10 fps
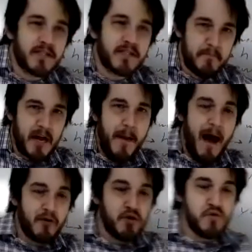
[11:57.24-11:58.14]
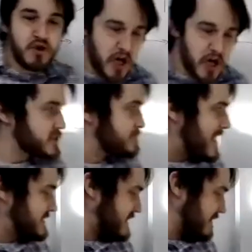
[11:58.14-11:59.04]
something about you just
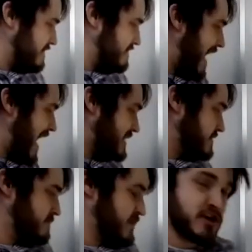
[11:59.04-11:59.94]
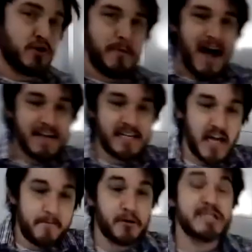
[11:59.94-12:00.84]
based on the fact that you're buying
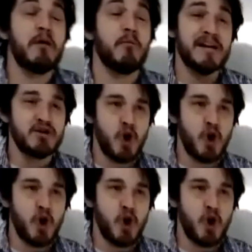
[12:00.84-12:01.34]
diapers. Now, we